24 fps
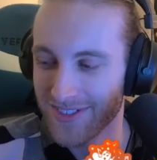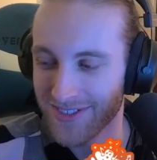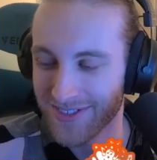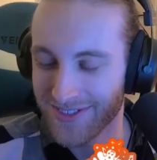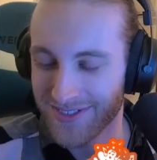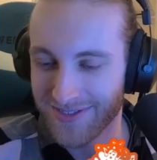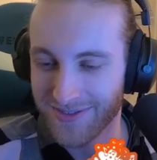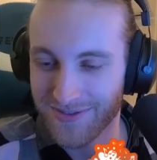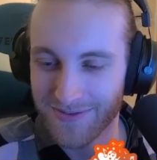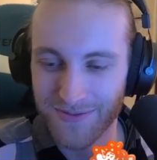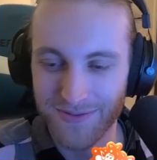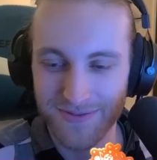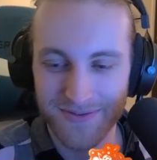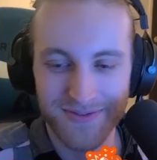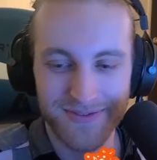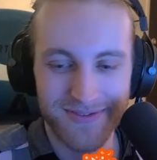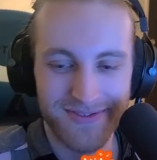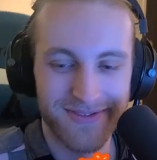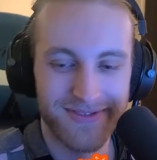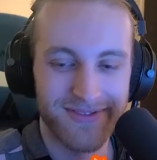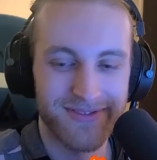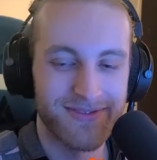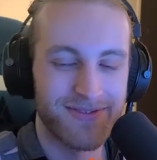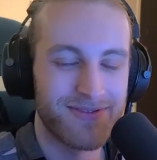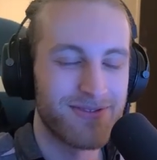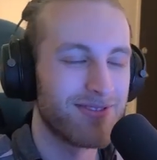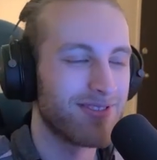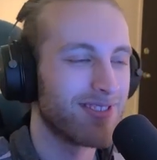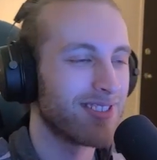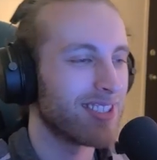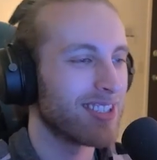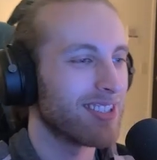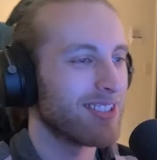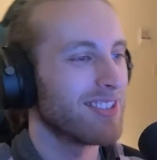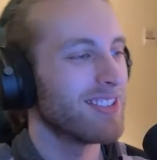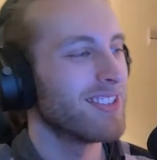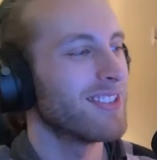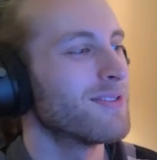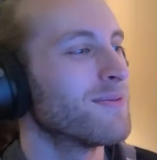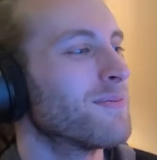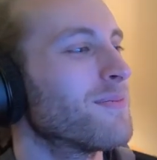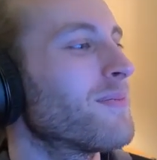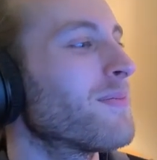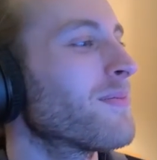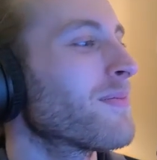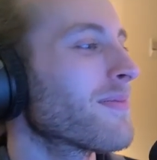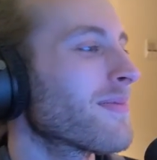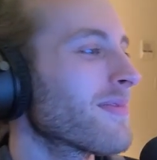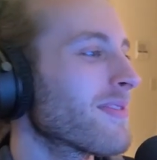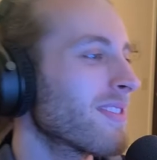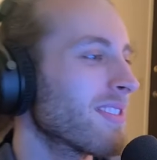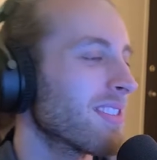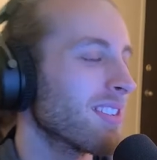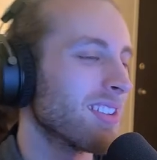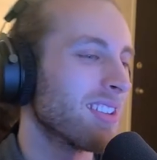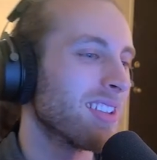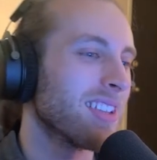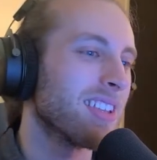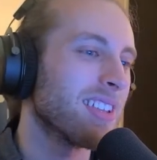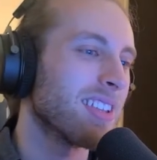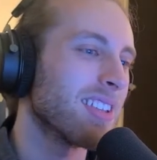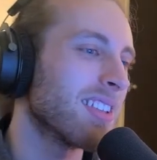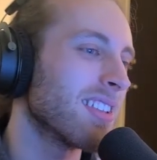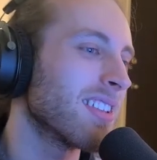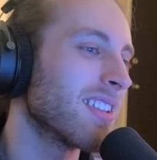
Dude, I feel so bad for him though.